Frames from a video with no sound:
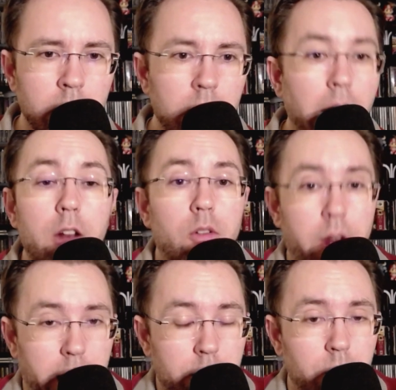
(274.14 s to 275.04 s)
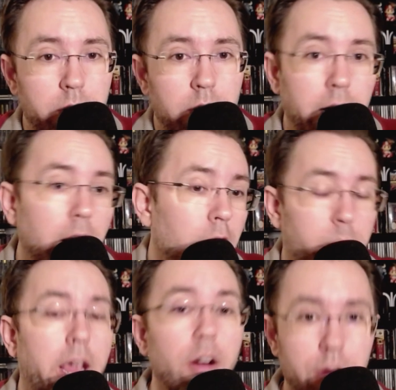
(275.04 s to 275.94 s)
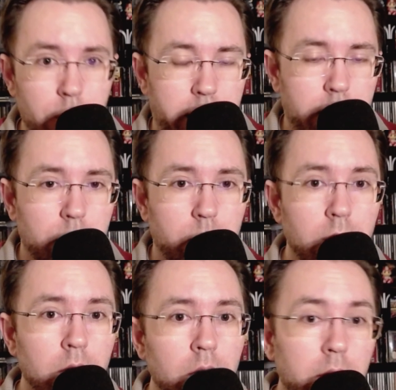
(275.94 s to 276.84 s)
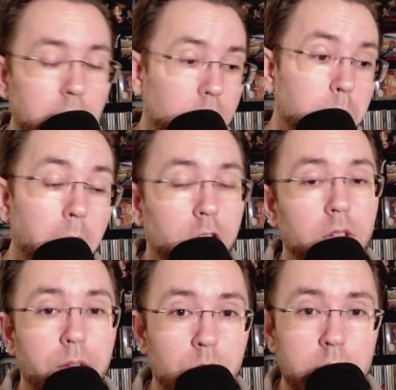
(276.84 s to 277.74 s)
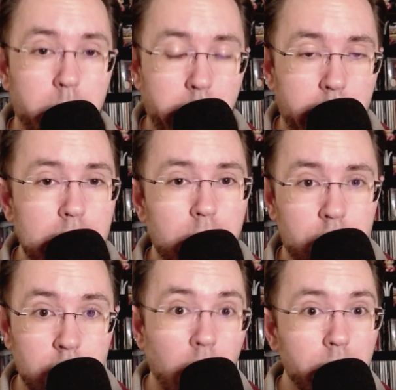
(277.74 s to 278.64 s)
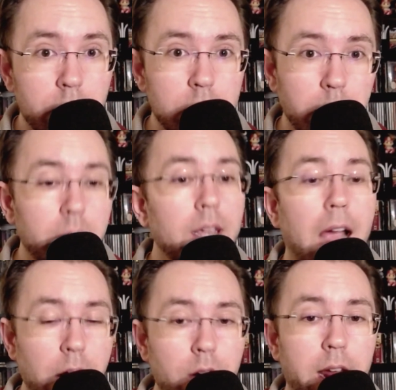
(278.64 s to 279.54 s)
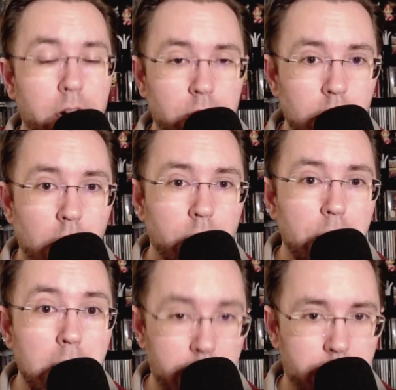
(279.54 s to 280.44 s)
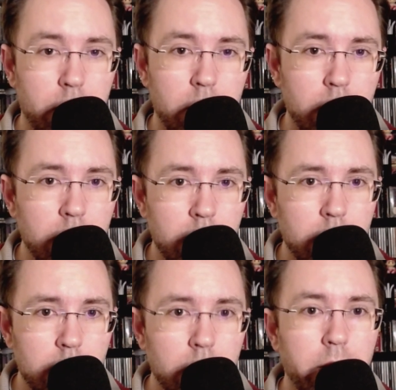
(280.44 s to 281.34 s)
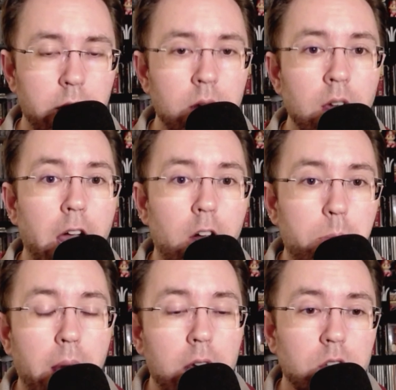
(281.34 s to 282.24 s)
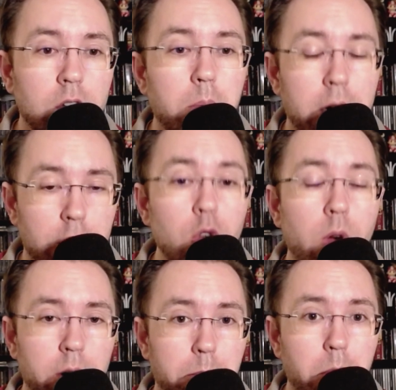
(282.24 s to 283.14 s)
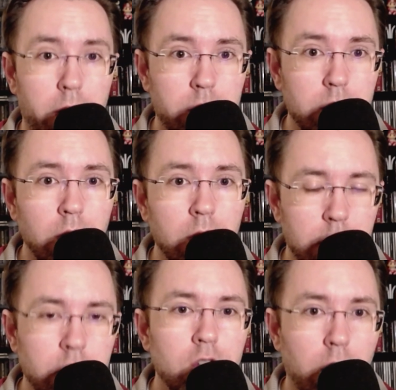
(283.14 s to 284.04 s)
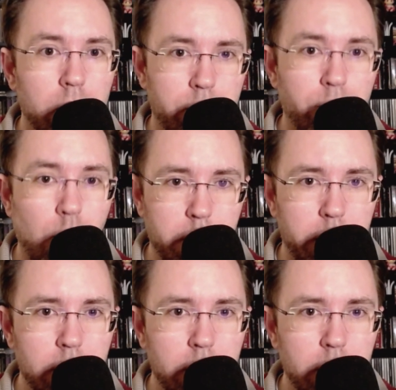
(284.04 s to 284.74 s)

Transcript: I don't know how to do it, and I don't care to know how to do it. Especially if you tell me I need to solder something, I don't know how to solder nothing. Okay, I'll pay somebody 200 bucks to solder it for me.